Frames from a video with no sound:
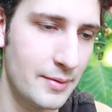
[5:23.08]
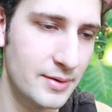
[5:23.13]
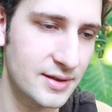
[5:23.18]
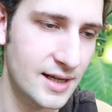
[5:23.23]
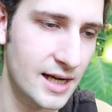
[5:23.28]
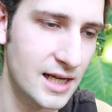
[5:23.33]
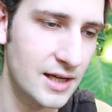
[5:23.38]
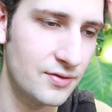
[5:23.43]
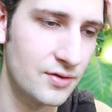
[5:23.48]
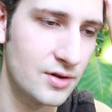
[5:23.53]
I was
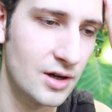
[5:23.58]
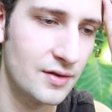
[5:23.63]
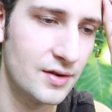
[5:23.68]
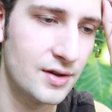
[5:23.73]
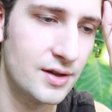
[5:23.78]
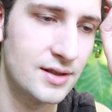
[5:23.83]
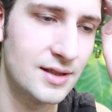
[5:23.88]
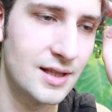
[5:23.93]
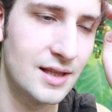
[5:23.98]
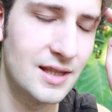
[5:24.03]
kind of
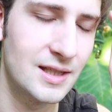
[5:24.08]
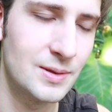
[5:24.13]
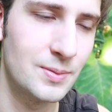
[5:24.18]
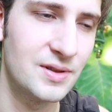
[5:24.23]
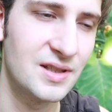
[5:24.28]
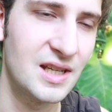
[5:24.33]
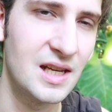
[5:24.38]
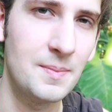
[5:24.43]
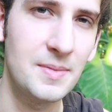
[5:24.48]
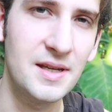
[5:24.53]
nervous that this
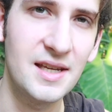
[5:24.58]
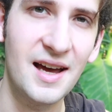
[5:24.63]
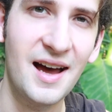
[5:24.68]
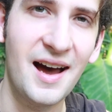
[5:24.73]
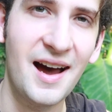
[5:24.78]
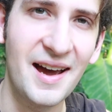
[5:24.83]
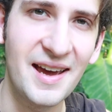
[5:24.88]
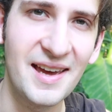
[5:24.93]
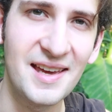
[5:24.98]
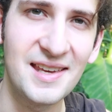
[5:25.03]
was gonna be a
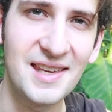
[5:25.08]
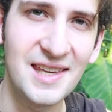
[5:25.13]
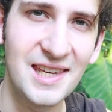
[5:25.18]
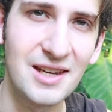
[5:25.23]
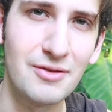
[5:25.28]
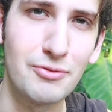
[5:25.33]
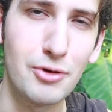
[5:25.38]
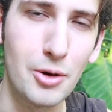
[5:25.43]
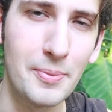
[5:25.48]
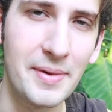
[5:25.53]

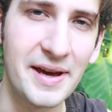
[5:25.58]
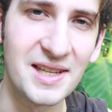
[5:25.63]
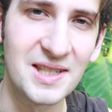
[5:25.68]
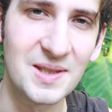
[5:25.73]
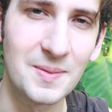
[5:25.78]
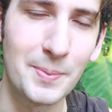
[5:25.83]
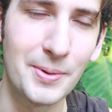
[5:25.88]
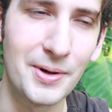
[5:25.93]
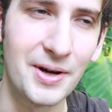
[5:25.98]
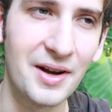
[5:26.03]
high-key
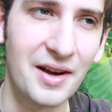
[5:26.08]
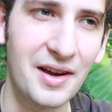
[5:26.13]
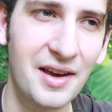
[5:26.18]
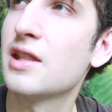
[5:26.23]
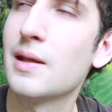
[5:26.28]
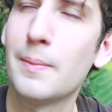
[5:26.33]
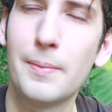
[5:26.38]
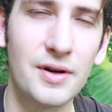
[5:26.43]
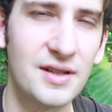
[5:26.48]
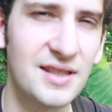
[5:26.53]
romance book.
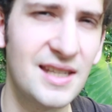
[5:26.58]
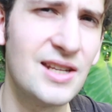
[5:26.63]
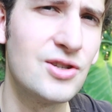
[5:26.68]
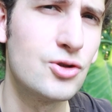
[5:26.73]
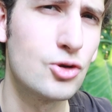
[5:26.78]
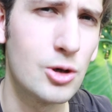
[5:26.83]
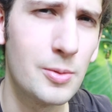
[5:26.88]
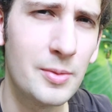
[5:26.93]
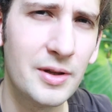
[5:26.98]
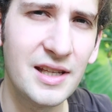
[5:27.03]
The books I
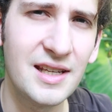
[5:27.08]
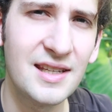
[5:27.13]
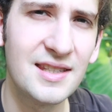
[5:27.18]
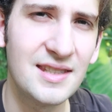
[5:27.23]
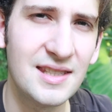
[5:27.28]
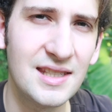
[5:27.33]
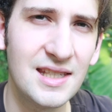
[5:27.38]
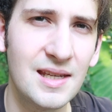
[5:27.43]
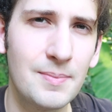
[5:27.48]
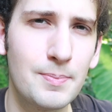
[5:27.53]
normally
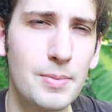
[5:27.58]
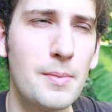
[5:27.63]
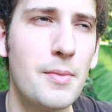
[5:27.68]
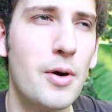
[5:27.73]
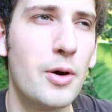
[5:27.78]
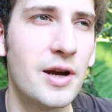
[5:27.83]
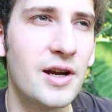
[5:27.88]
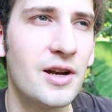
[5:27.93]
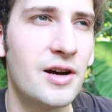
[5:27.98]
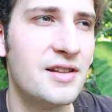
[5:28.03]
see
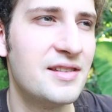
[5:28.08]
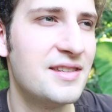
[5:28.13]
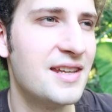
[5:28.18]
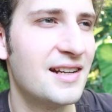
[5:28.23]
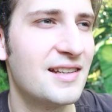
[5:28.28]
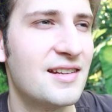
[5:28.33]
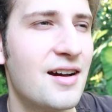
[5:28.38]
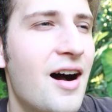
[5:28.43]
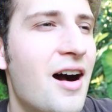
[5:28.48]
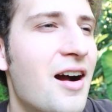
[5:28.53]
promoted on
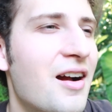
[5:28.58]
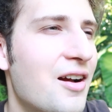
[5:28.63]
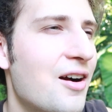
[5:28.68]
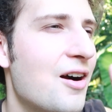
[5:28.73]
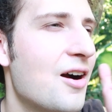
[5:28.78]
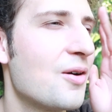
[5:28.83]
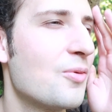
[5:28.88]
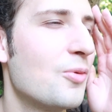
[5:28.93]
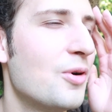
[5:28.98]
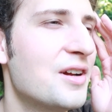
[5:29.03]
TikTok
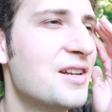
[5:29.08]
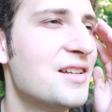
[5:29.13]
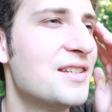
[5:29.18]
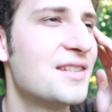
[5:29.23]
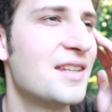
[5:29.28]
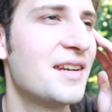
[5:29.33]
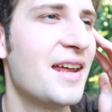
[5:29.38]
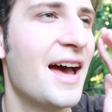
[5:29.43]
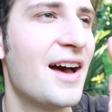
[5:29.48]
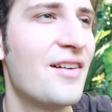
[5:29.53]
are
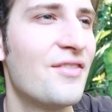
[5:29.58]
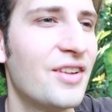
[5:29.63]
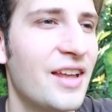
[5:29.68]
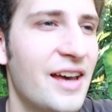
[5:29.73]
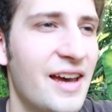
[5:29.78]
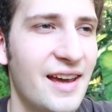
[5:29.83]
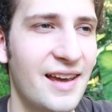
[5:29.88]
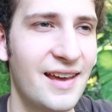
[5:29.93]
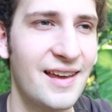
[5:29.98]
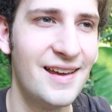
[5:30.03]
ones that have
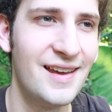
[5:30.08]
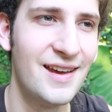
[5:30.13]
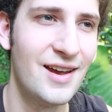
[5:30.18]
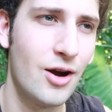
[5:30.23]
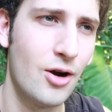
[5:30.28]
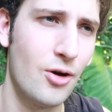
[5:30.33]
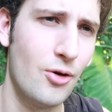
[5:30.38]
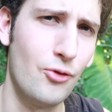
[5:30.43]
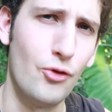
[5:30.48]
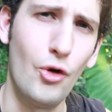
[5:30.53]
like
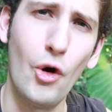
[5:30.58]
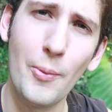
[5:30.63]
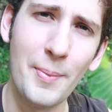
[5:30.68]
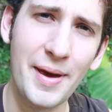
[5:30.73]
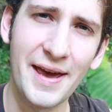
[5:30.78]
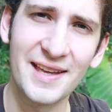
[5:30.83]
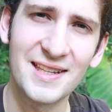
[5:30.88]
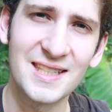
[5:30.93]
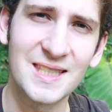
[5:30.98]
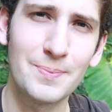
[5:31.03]

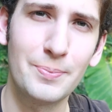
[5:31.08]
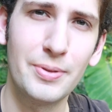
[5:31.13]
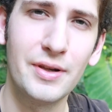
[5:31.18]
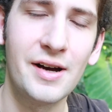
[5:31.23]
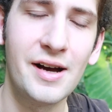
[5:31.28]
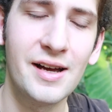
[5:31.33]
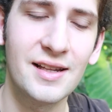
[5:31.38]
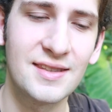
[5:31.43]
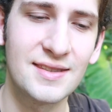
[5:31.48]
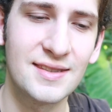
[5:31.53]
romance
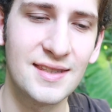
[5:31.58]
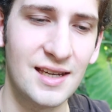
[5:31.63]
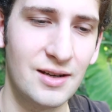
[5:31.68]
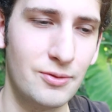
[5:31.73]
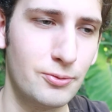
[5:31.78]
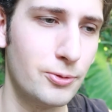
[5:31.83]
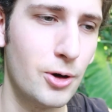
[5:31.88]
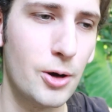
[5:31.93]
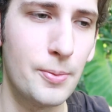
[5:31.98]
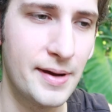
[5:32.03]
plots, like
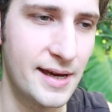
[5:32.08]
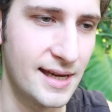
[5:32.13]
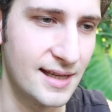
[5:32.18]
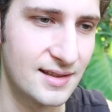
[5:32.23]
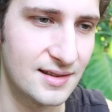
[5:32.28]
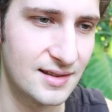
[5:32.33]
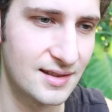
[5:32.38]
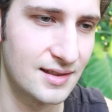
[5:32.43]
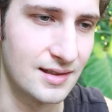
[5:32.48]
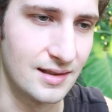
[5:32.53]

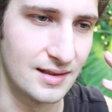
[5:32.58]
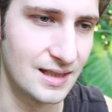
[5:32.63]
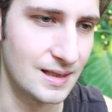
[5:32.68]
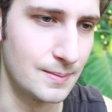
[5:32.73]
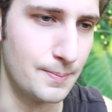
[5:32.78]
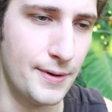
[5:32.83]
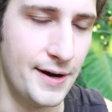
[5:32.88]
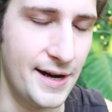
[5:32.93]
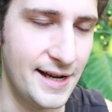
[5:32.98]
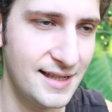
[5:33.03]
romance
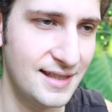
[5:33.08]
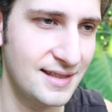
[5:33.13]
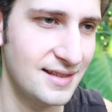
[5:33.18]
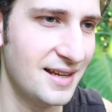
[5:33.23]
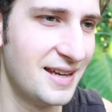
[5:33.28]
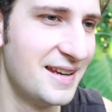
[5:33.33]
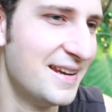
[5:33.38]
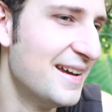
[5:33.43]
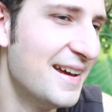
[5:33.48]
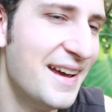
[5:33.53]
smut,
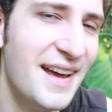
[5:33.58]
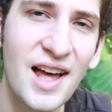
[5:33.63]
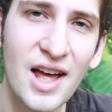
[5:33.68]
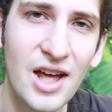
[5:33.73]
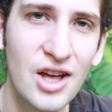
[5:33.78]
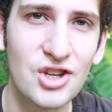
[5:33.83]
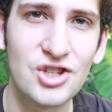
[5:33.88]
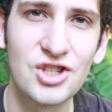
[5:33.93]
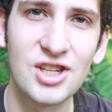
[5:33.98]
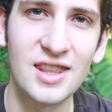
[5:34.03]

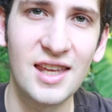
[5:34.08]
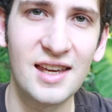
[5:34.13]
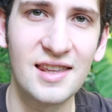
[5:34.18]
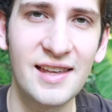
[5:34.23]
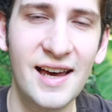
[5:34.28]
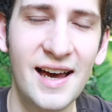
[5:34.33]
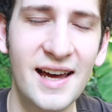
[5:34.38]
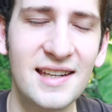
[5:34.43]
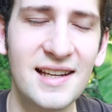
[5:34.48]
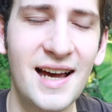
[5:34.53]
shit like
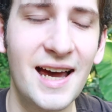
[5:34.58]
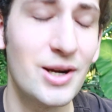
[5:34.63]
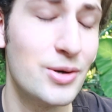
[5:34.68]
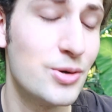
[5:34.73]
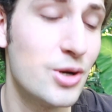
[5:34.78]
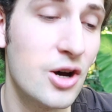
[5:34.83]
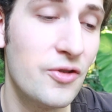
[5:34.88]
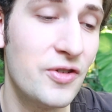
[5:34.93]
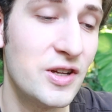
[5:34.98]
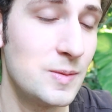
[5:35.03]
that. I
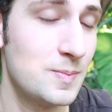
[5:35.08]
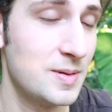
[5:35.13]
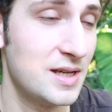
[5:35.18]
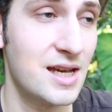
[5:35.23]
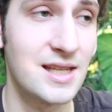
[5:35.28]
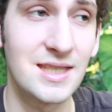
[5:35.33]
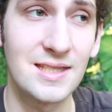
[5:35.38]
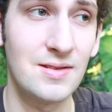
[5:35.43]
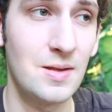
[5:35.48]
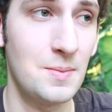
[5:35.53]
don't know if it's
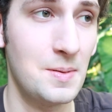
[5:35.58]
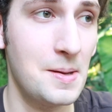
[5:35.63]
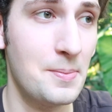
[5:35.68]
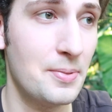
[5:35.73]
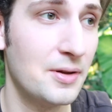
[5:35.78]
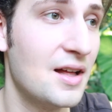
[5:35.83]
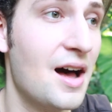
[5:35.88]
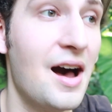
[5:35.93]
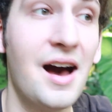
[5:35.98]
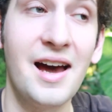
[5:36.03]
because of the
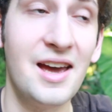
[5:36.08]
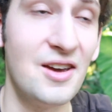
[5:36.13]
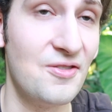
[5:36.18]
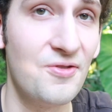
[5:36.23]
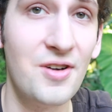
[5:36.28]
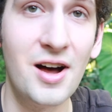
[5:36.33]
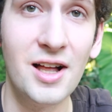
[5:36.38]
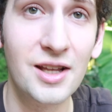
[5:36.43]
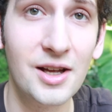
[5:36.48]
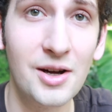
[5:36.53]
people I
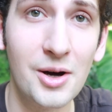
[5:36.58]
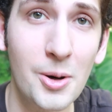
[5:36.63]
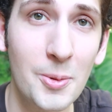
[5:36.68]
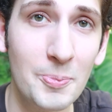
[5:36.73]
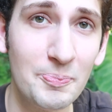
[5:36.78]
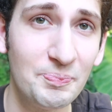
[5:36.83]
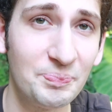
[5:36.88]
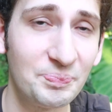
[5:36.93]
follow